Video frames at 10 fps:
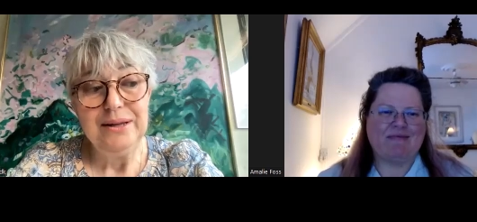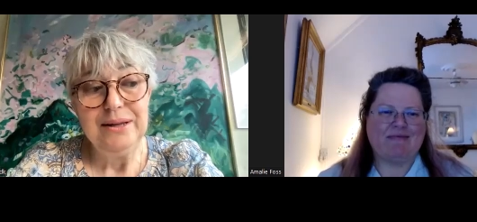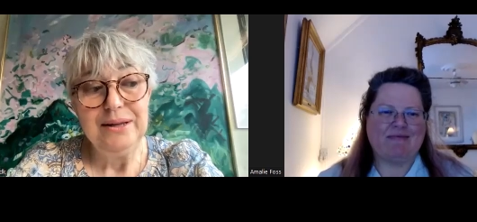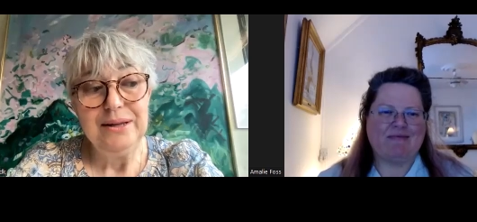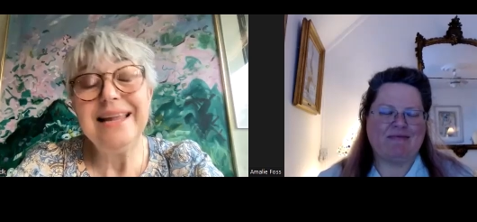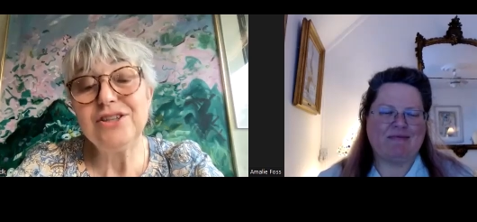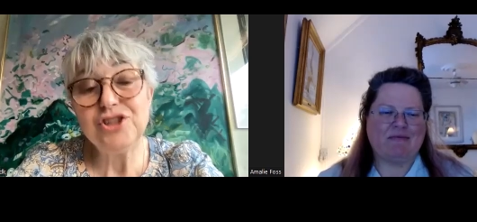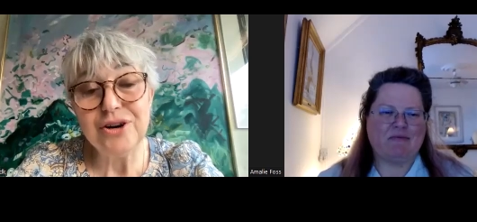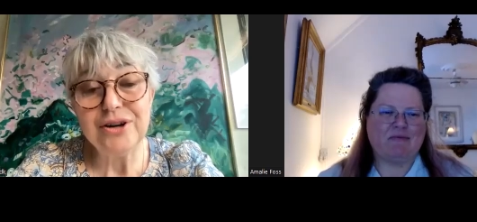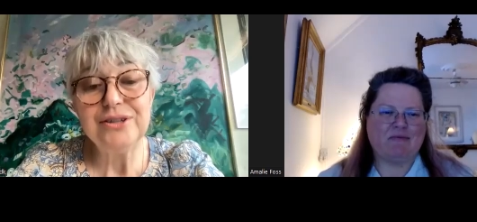Speaker 1: uh,
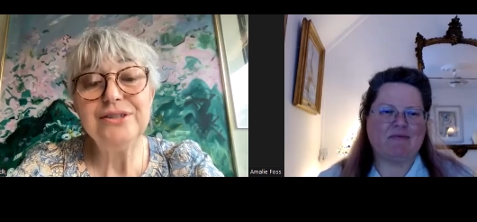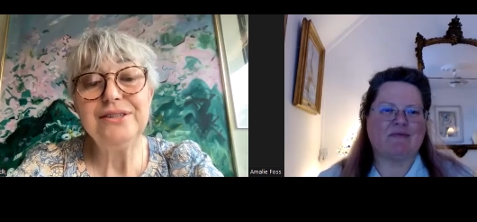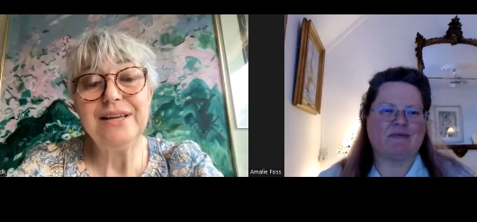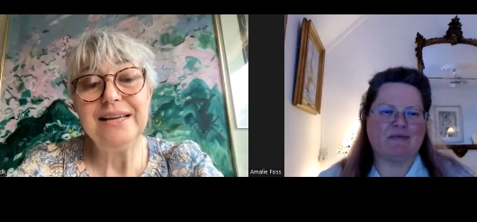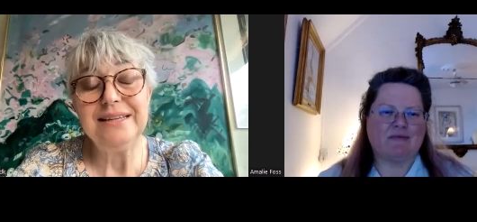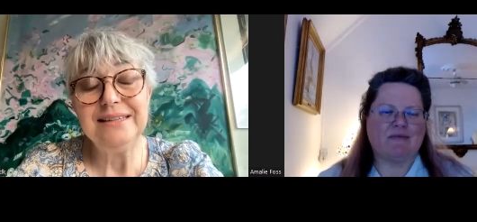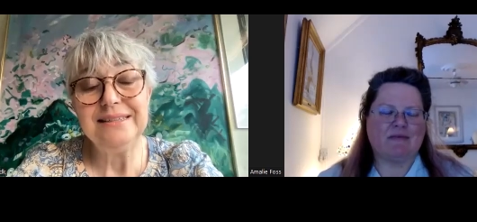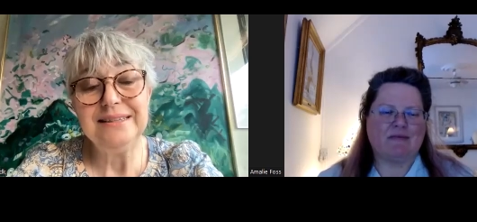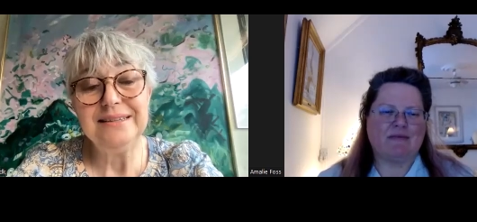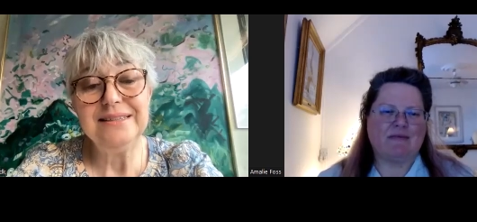lecturers,
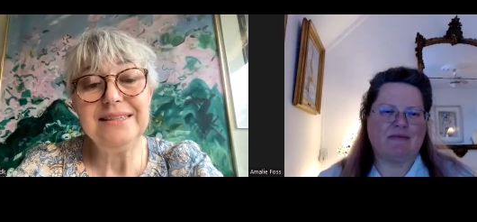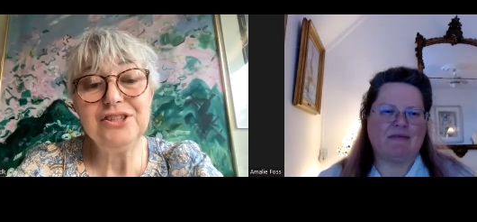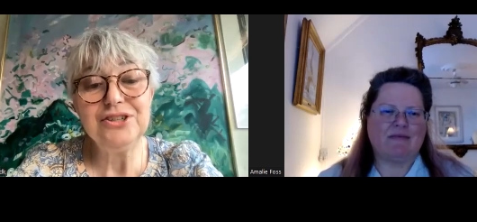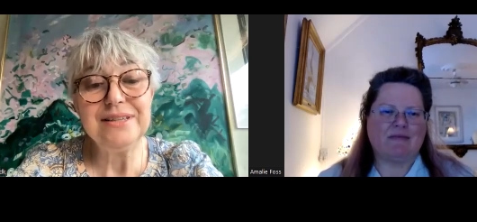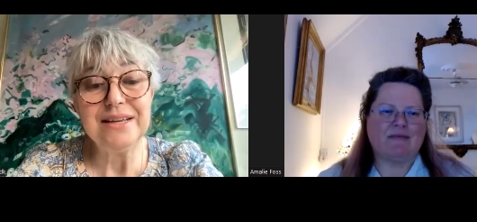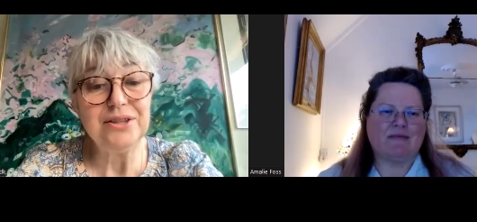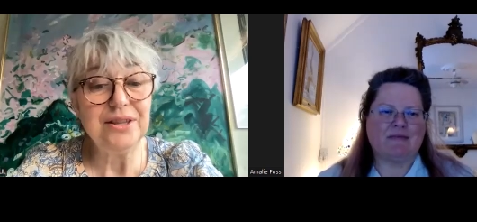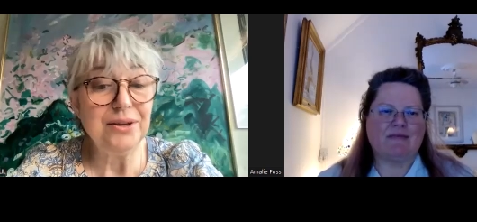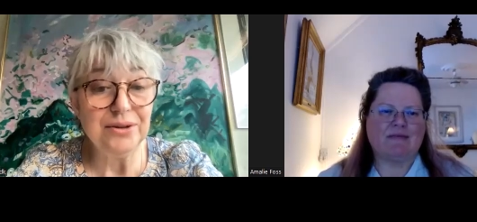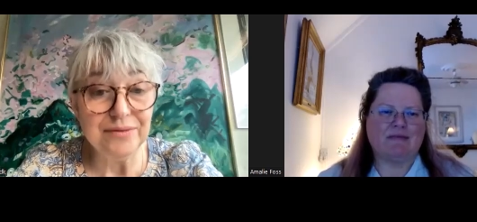and uh, teachers at
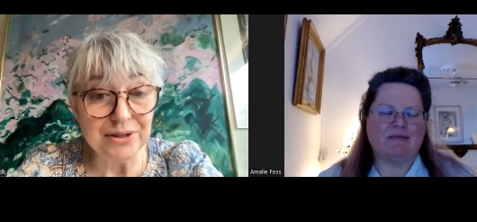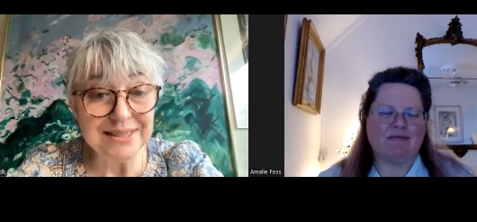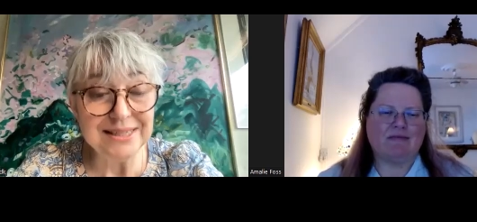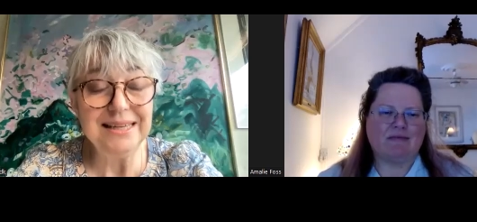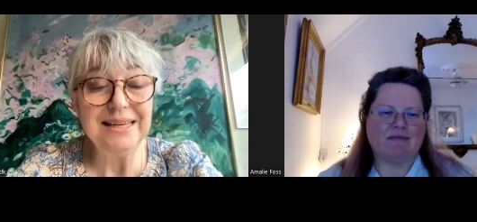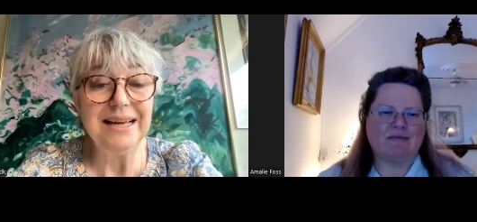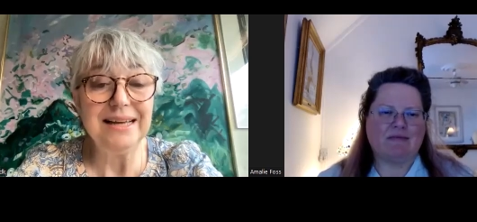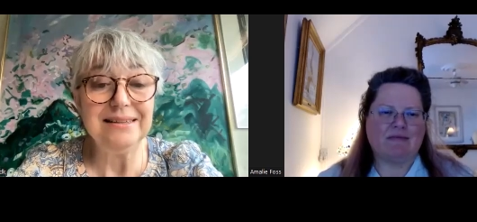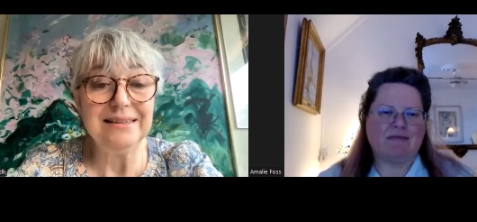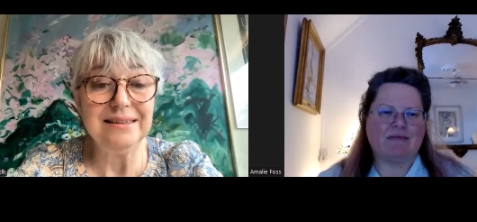the university
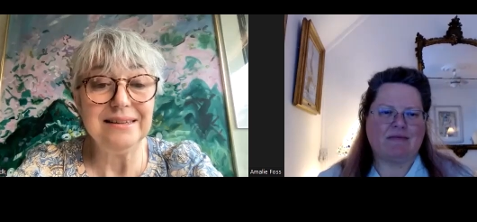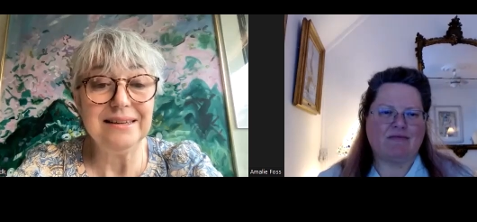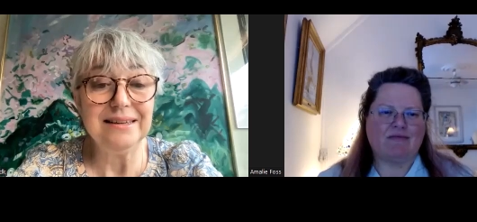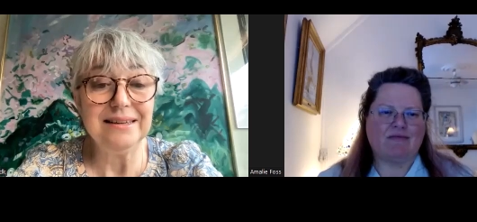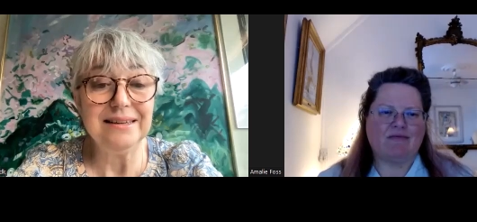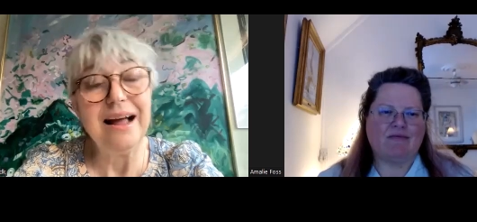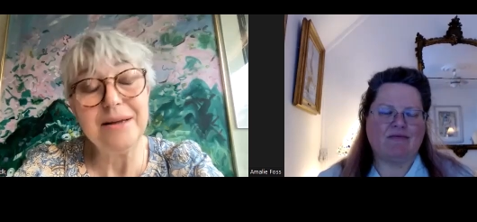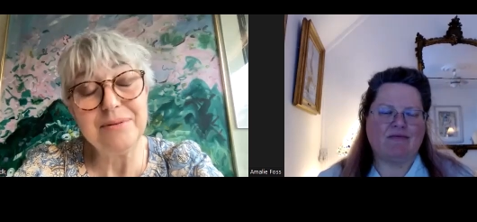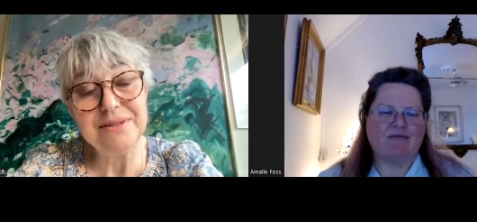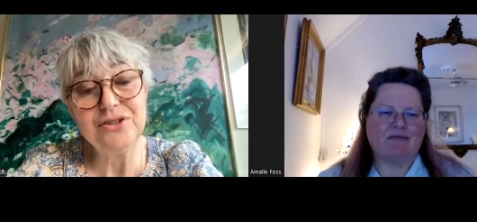and uh, in
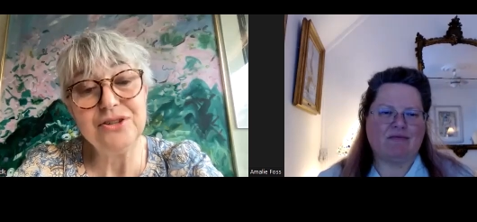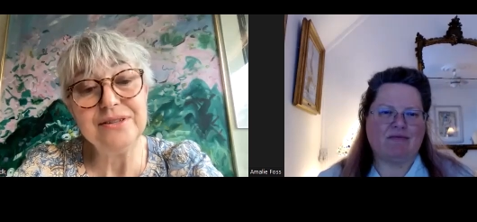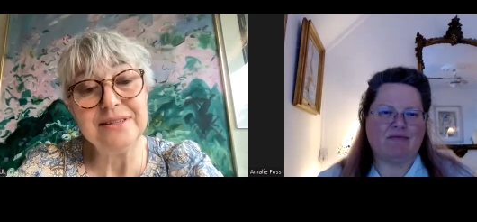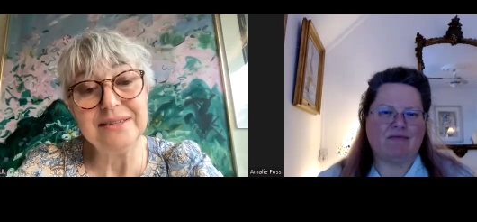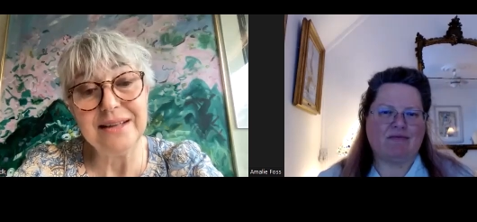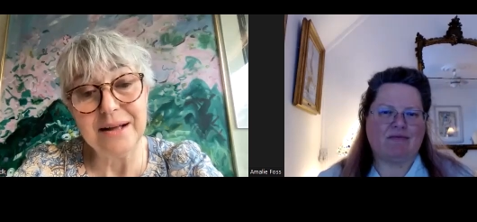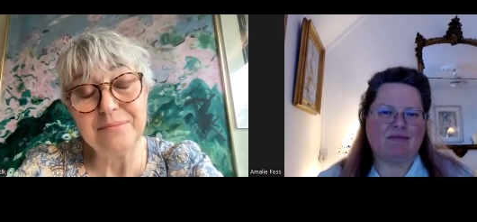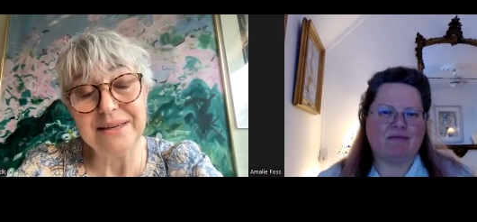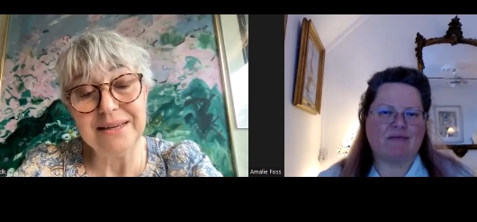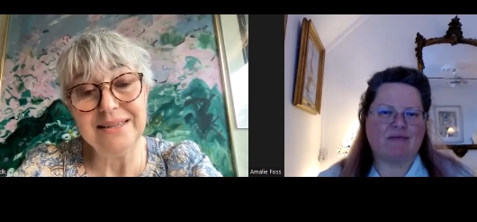high positions in
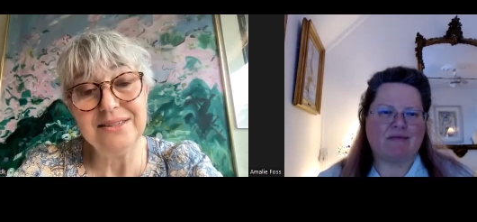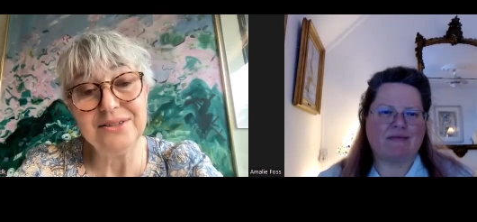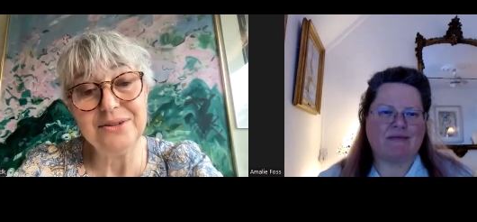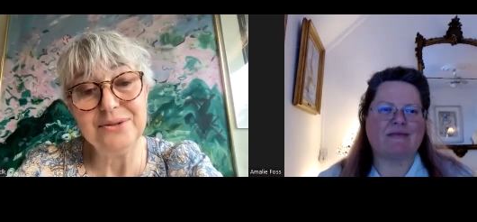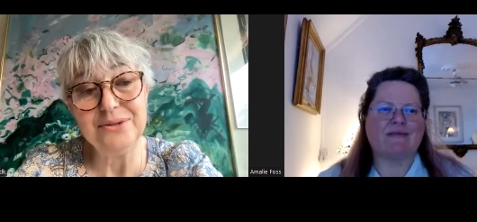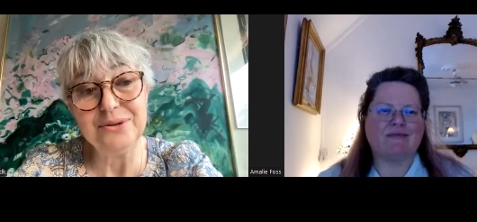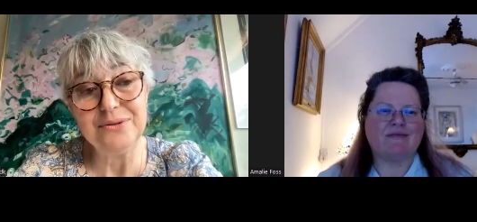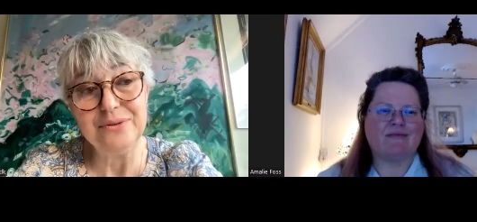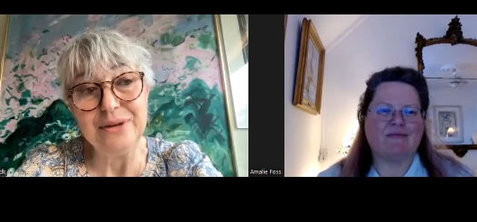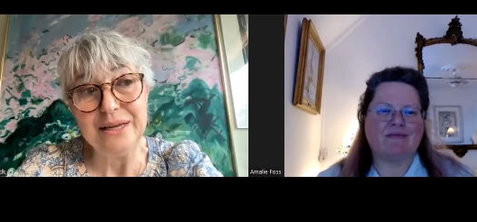companies to sort
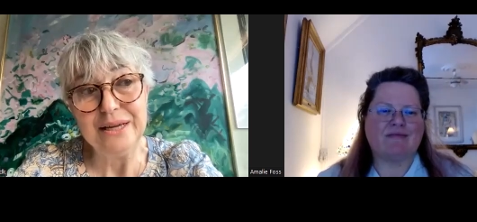of